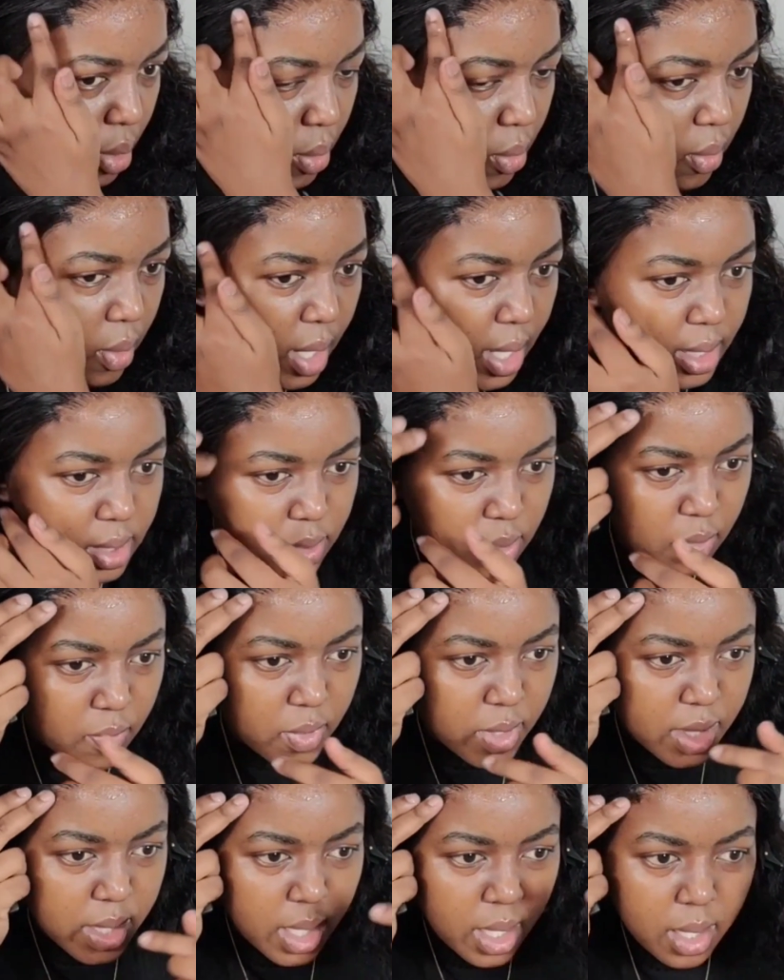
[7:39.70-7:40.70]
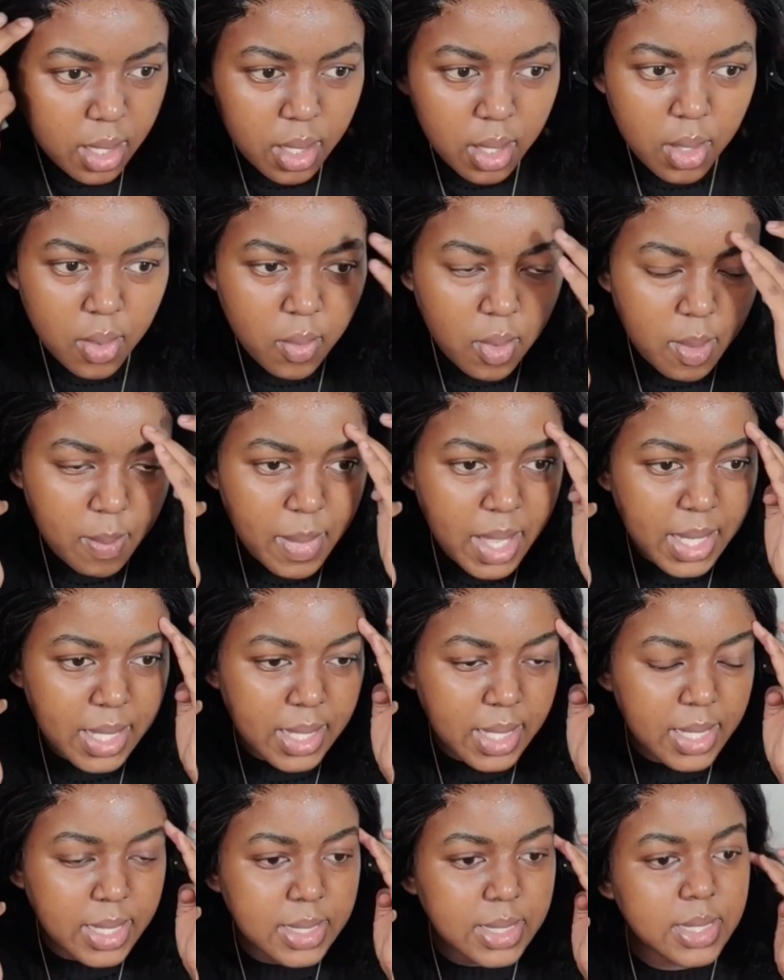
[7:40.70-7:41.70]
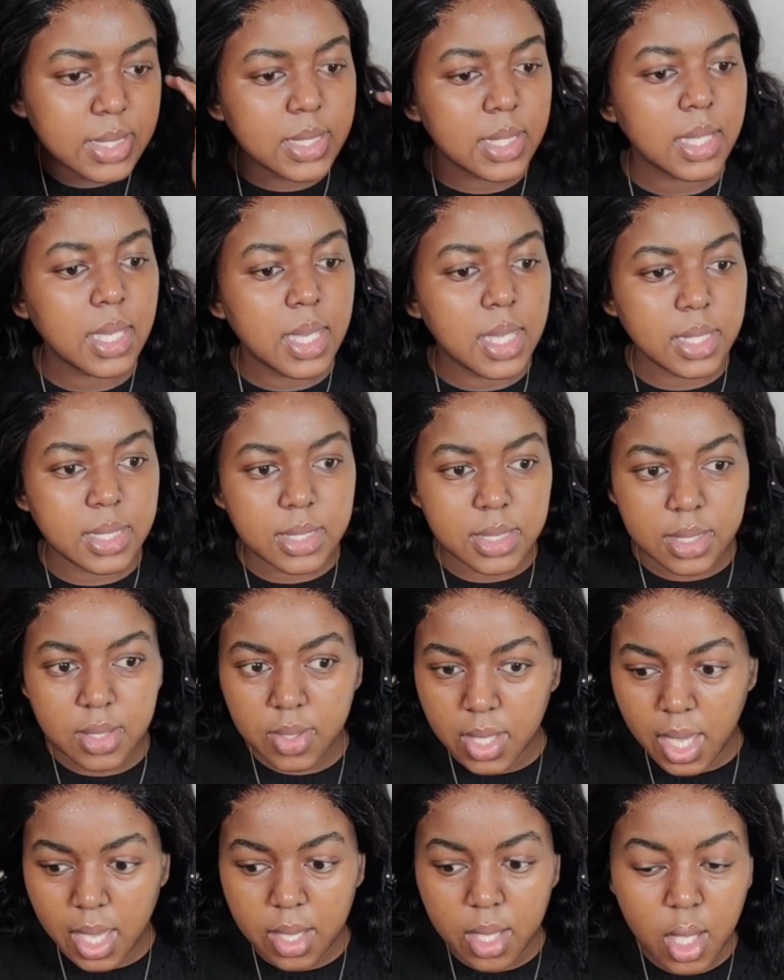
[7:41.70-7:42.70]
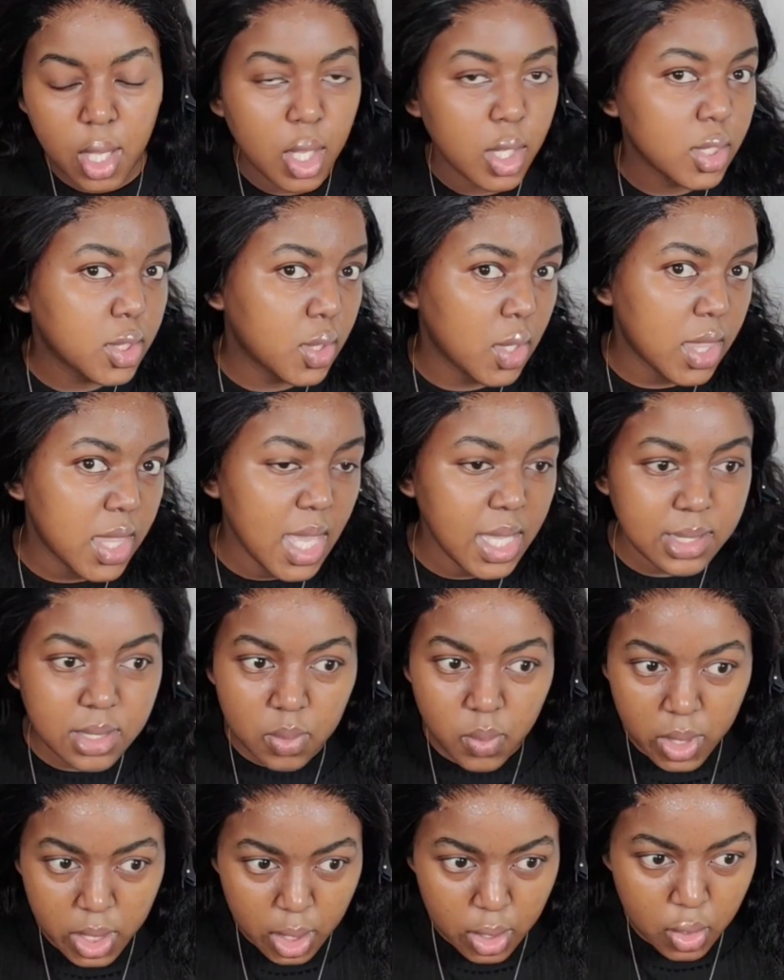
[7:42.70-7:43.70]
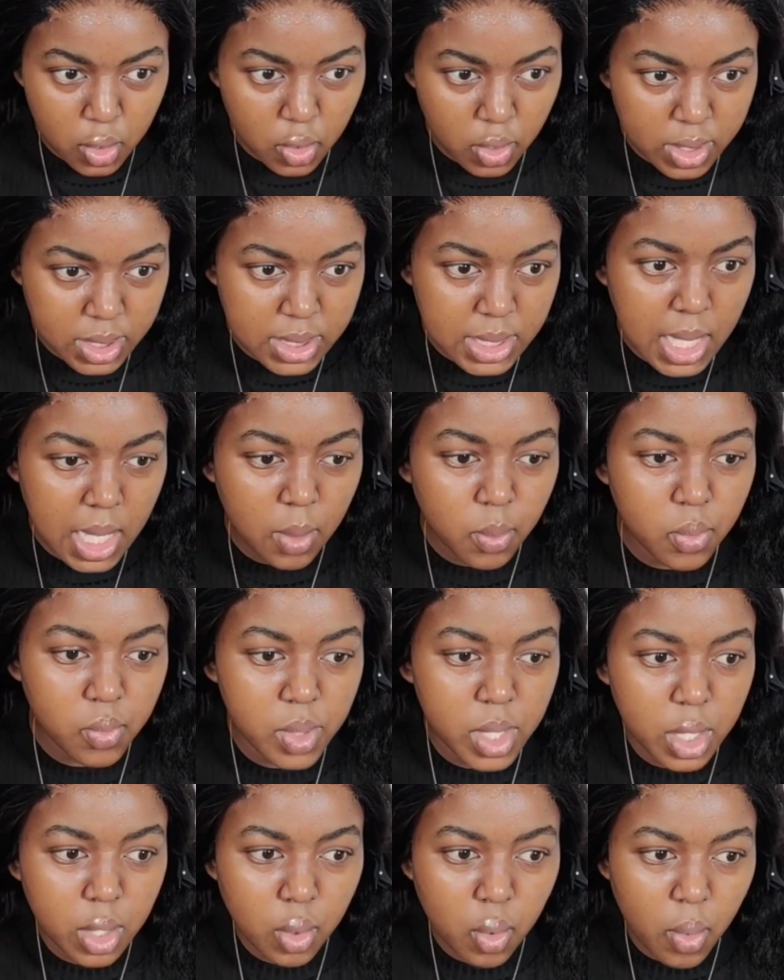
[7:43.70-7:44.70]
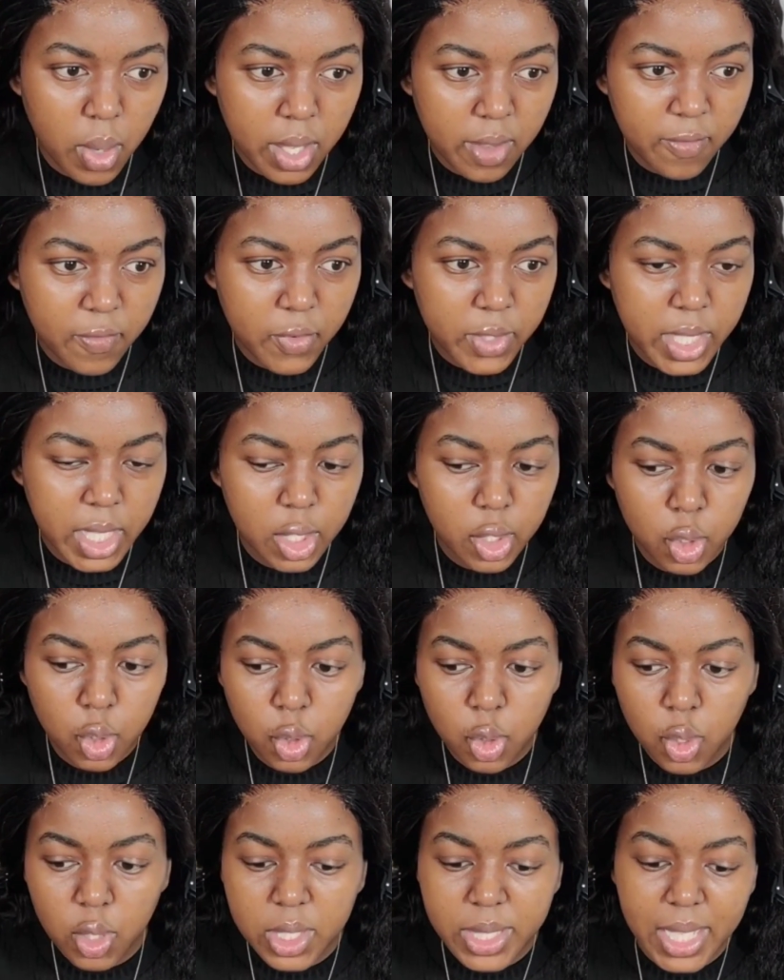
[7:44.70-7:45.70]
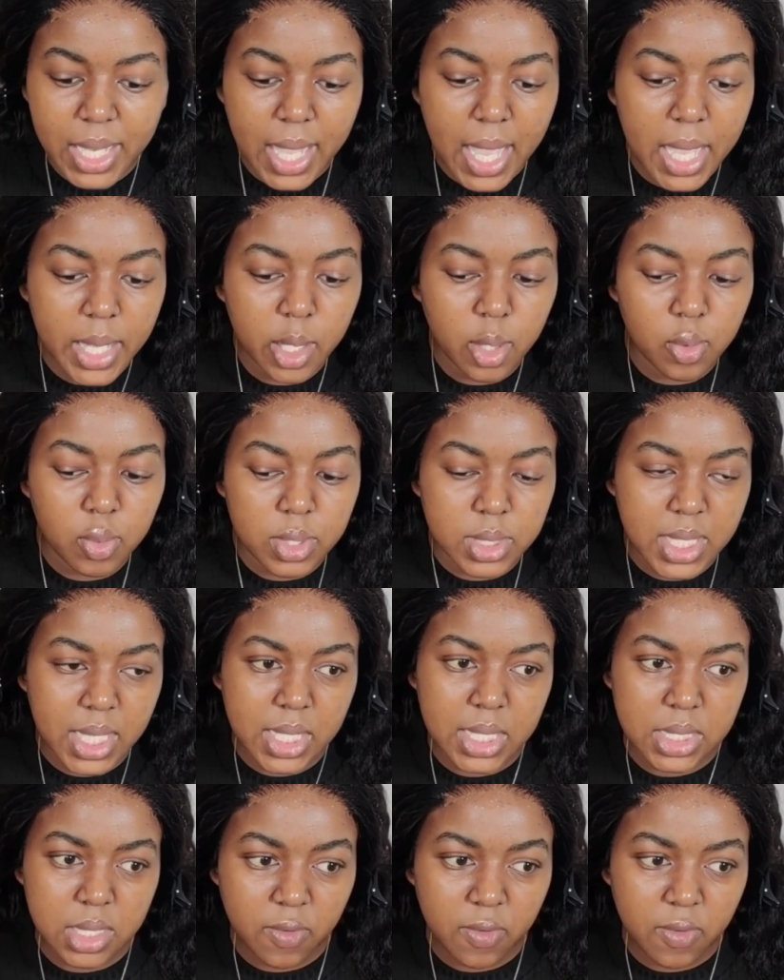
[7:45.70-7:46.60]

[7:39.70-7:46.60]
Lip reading: right over there where my lace ends. Okay, so that's what it looks like. We're really going for that look that kind of looks like